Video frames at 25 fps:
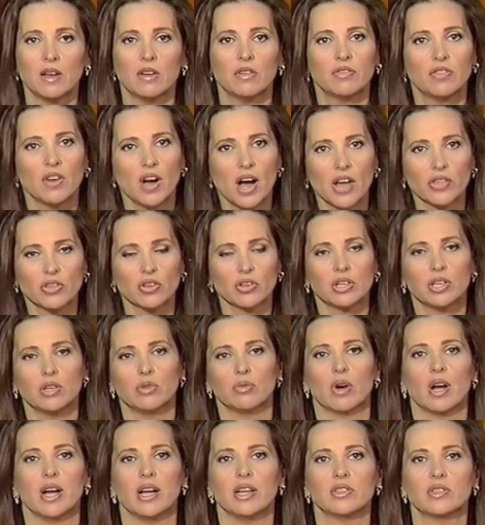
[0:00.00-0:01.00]
Father, he
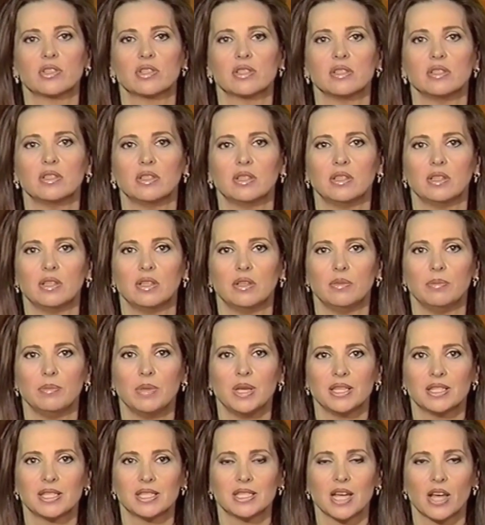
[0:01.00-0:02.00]
writes,
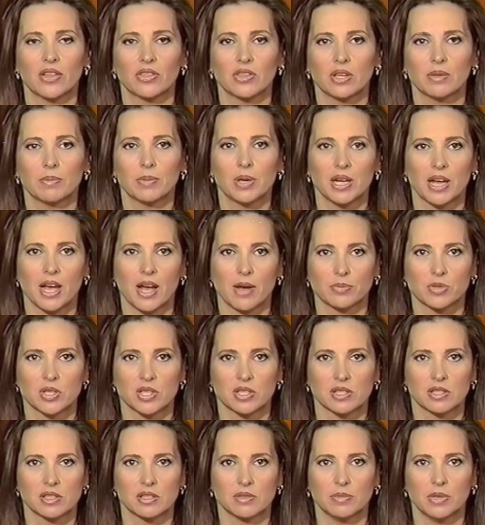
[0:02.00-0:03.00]
means nothing but
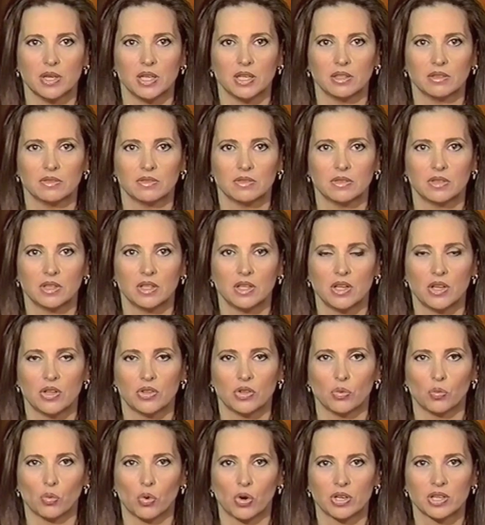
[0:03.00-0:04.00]
absence to me.
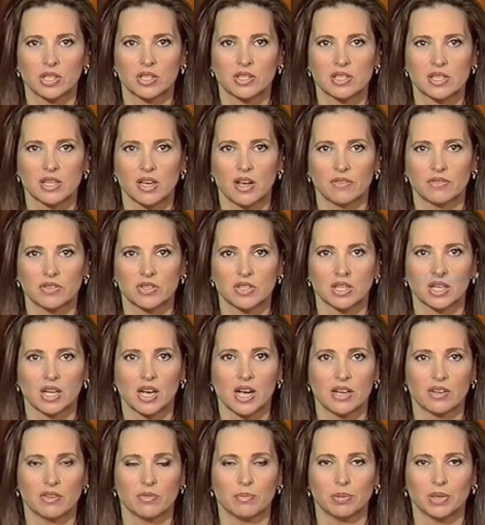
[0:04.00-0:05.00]
The word itself is a
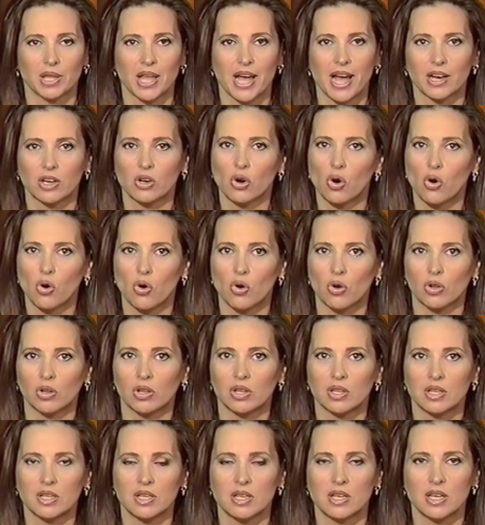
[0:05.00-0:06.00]
kind of black
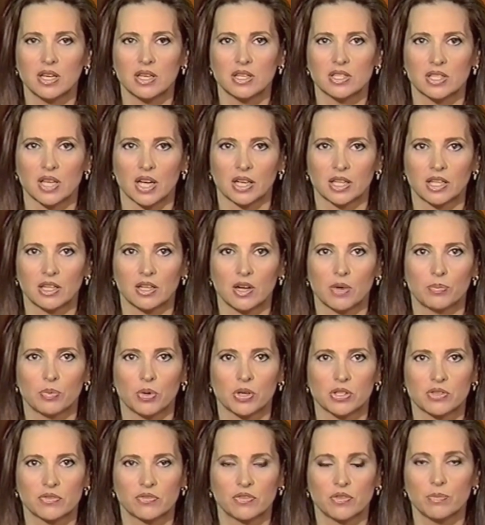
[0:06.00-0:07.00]
hole, sucking up
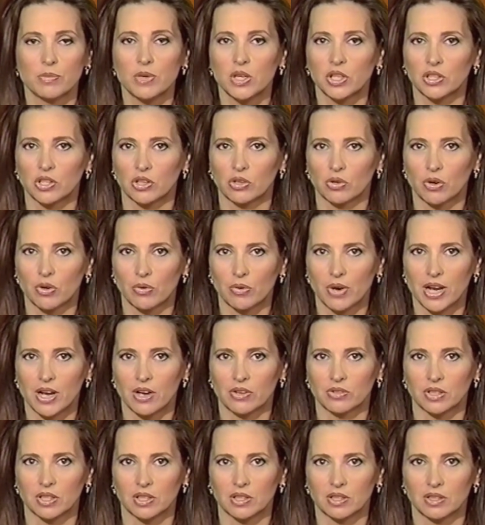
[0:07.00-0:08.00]
what's familiar
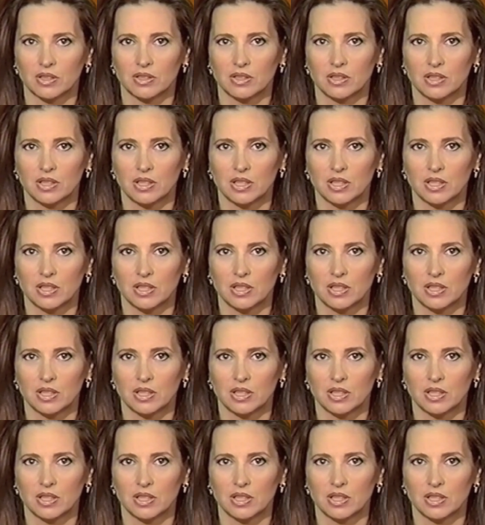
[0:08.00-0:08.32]
around it.